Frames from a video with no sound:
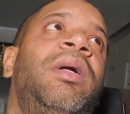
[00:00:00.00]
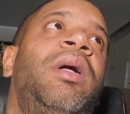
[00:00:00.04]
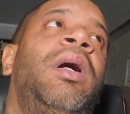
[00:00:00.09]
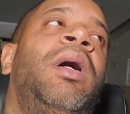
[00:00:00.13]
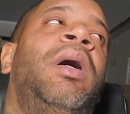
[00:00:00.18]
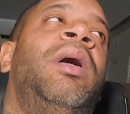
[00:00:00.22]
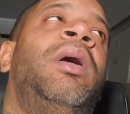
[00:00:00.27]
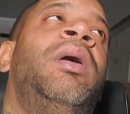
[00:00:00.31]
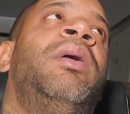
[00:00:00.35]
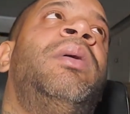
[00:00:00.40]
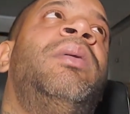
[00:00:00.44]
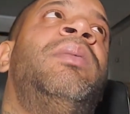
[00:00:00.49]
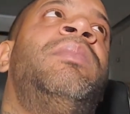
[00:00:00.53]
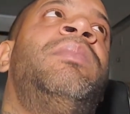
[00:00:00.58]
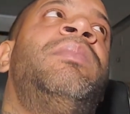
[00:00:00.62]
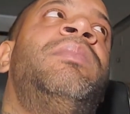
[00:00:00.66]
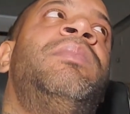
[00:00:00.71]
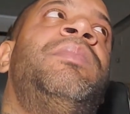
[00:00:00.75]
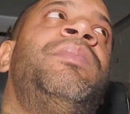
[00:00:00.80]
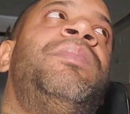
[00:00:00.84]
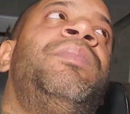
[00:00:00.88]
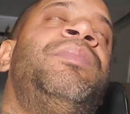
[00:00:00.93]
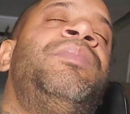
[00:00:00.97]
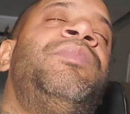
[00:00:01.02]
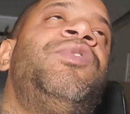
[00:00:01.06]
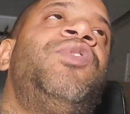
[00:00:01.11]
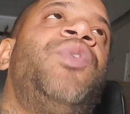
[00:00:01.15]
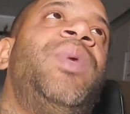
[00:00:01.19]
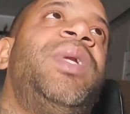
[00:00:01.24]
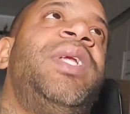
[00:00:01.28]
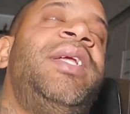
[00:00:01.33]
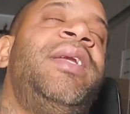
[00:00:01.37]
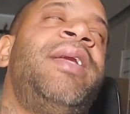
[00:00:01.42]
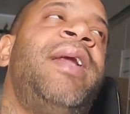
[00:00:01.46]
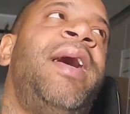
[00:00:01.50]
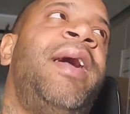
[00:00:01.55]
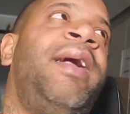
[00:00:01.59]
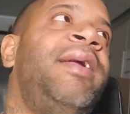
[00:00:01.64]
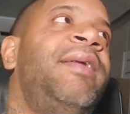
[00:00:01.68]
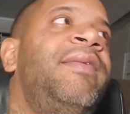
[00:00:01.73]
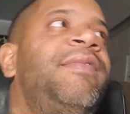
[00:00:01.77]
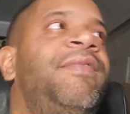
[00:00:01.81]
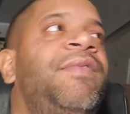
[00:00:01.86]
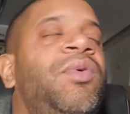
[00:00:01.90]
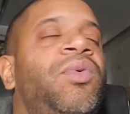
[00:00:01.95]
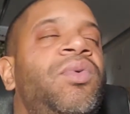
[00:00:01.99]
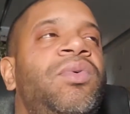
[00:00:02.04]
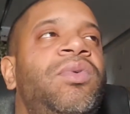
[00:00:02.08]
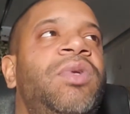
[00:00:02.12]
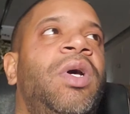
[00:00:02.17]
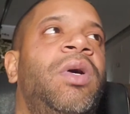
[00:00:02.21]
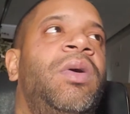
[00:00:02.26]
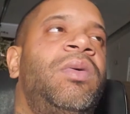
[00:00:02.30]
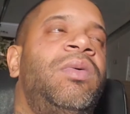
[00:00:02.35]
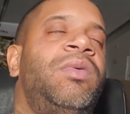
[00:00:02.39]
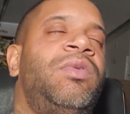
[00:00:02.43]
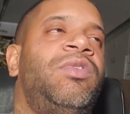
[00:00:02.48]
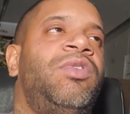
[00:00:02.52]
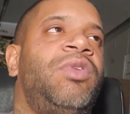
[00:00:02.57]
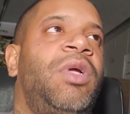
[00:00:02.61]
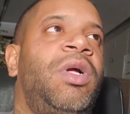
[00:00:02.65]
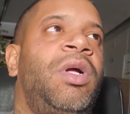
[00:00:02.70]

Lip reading: 29th, who knows?